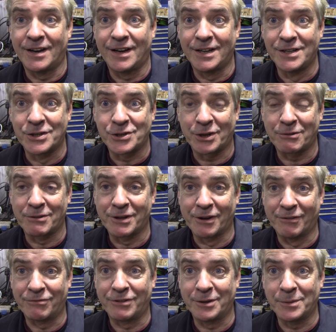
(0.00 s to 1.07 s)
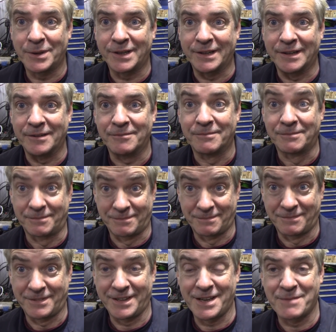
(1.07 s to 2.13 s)
and it's already got fluid in it.
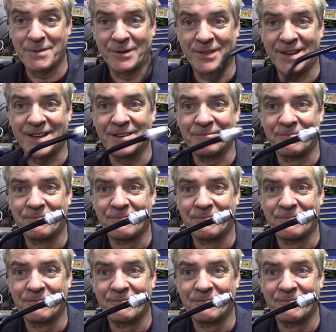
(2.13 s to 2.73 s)
Think about that.